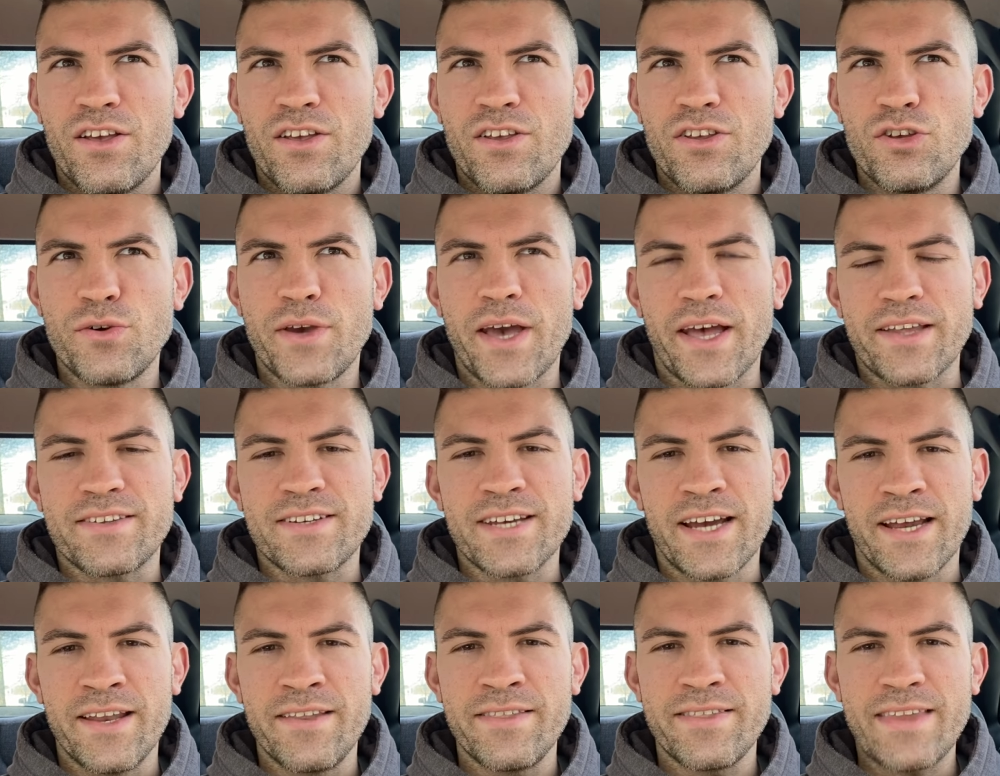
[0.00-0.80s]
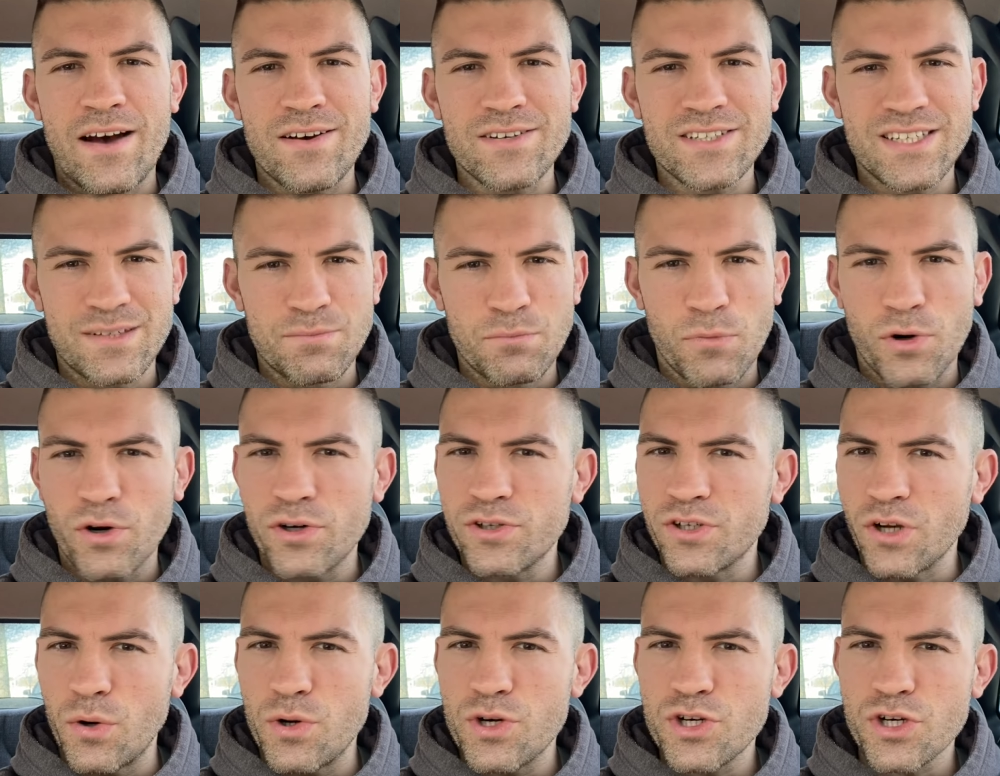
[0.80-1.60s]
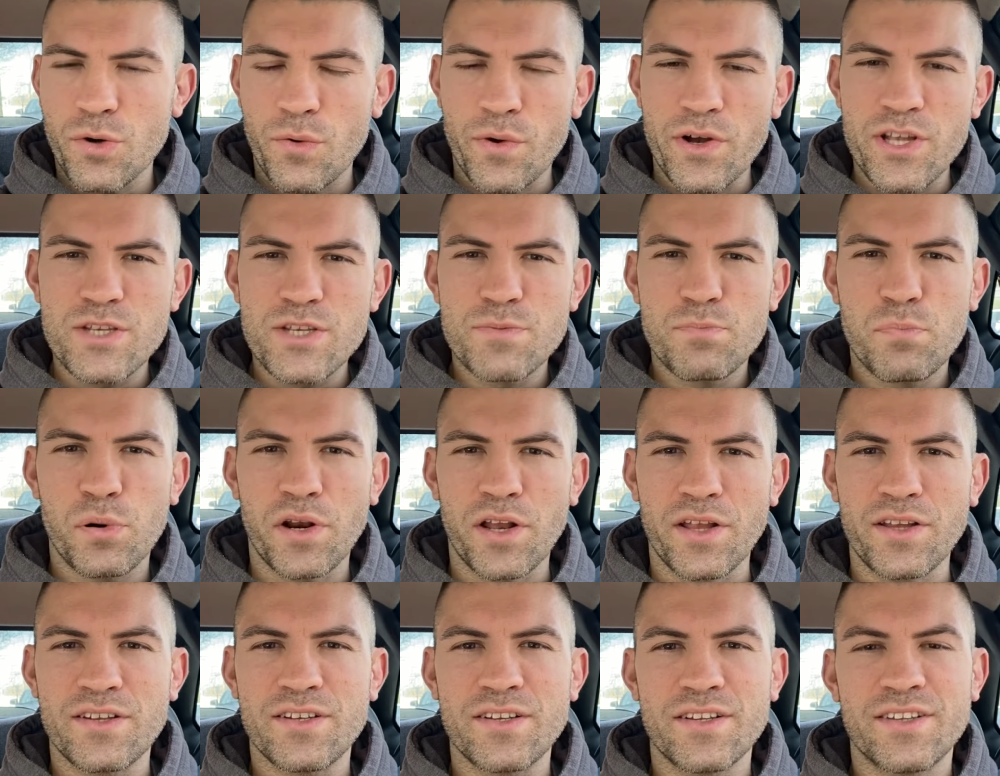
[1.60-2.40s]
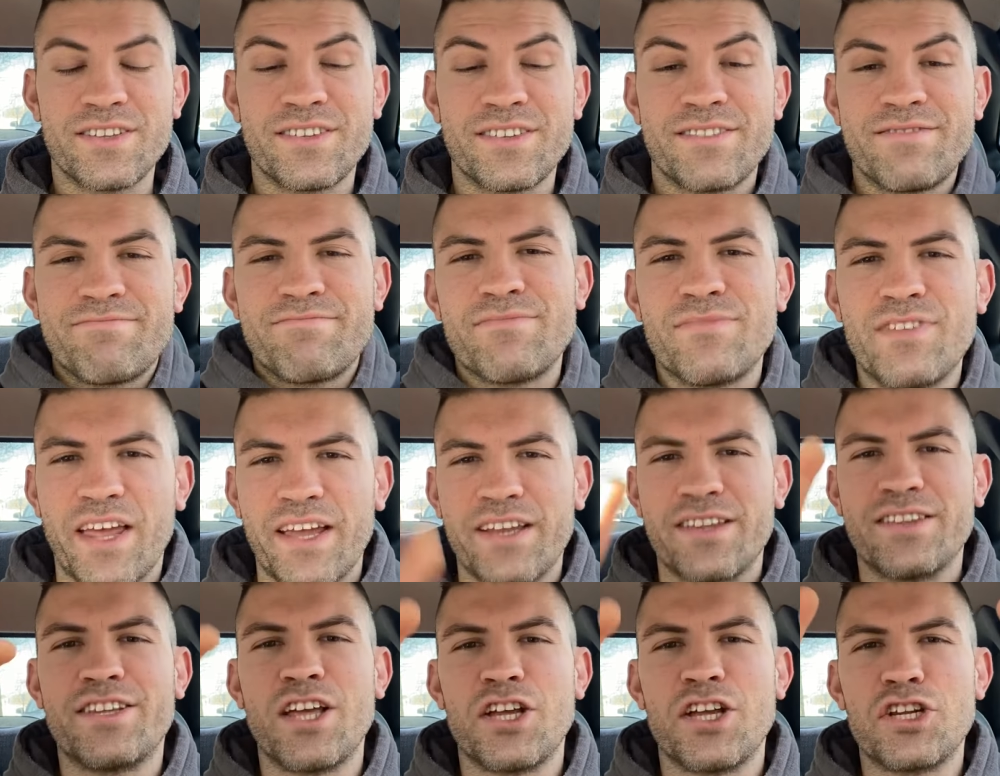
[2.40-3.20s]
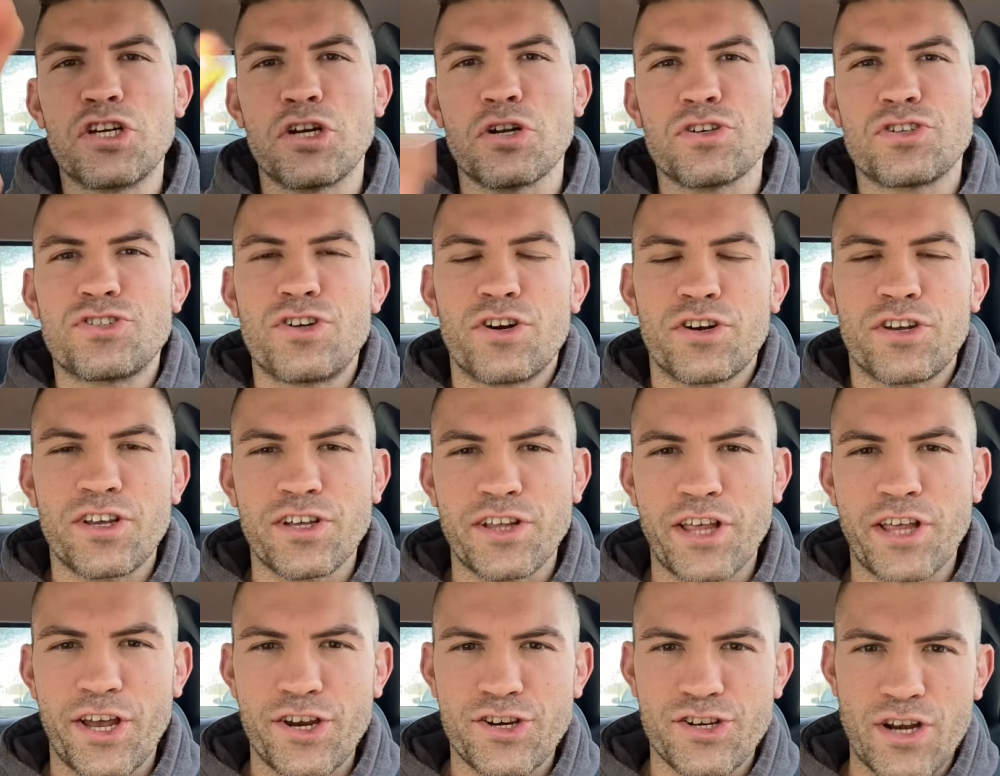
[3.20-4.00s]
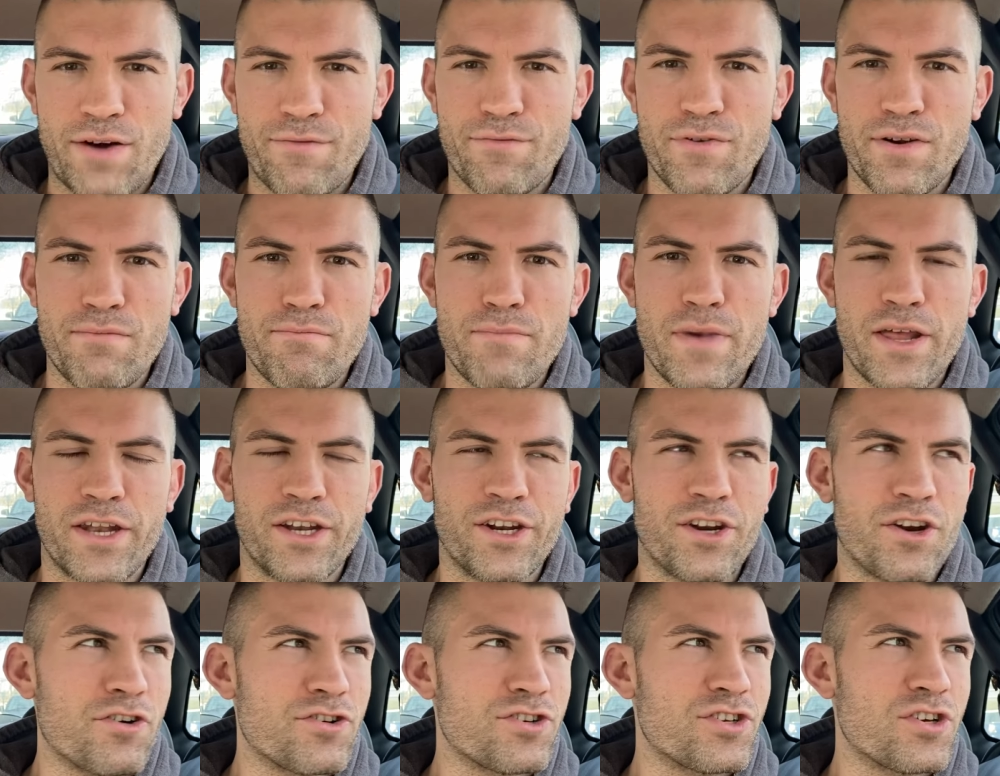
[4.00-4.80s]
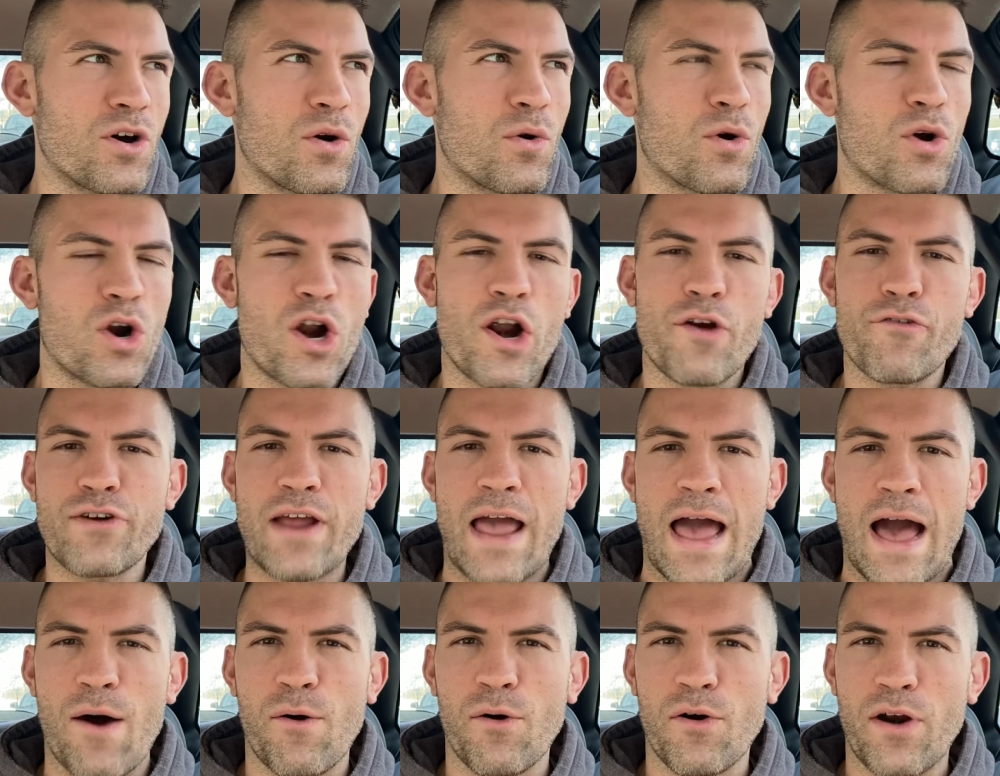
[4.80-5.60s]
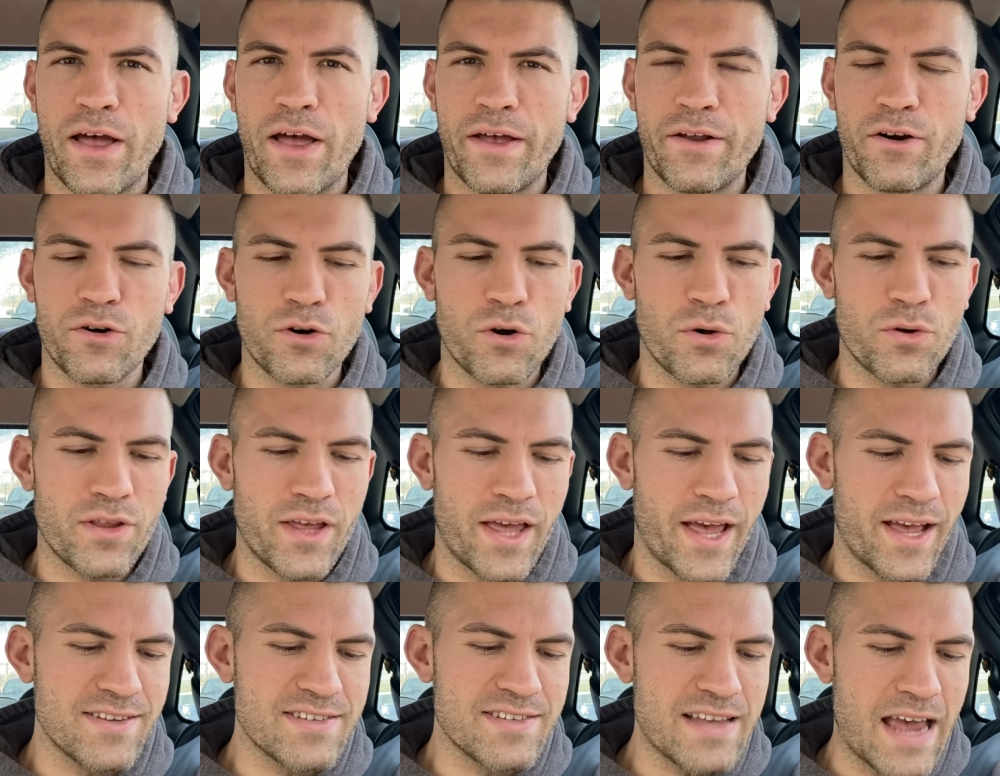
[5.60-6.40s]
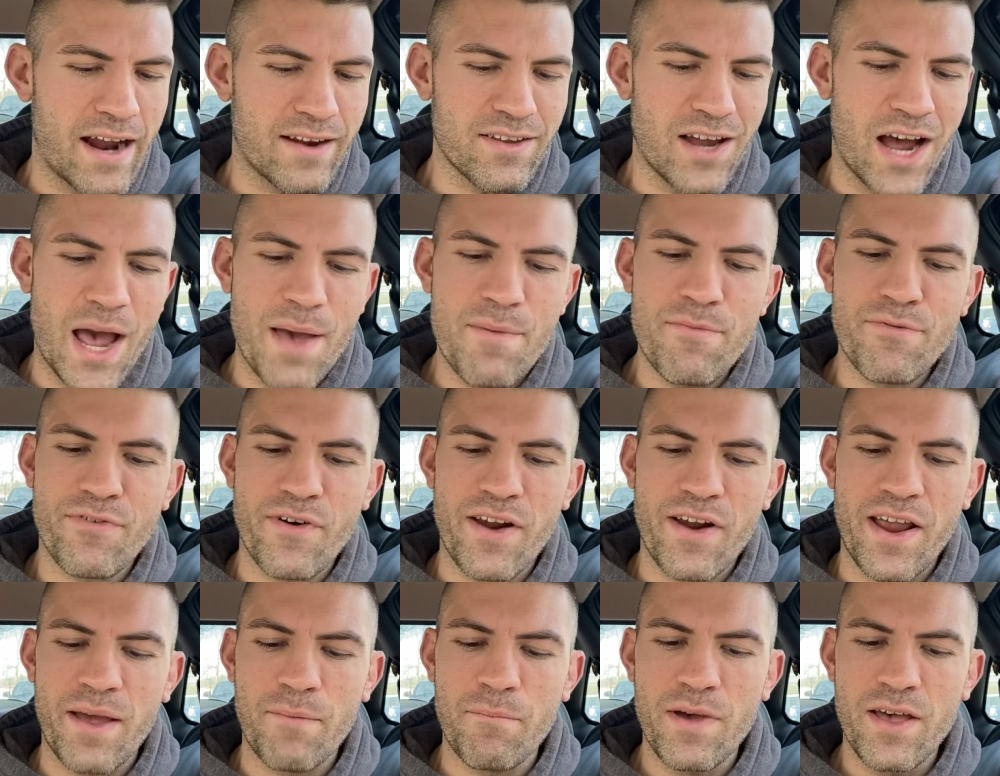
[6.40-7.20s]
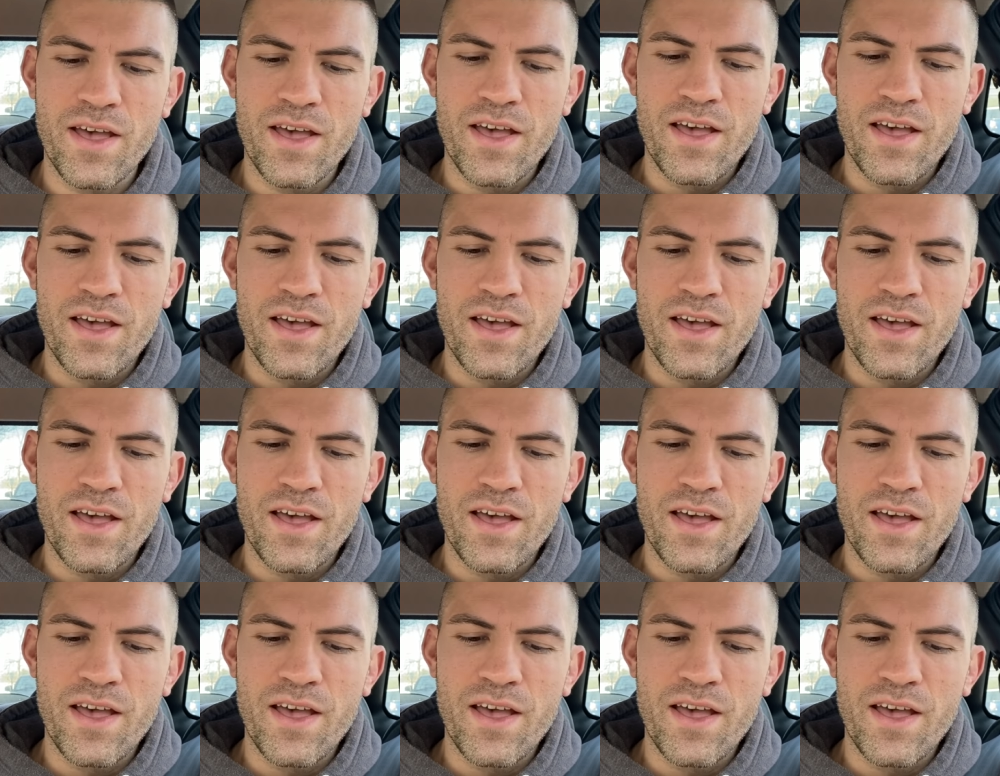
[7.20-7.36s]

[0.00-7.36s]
You get 10,000 more Dogecoins put into like digital circulation every minute or so, or every hour. I don't know the exact time frame.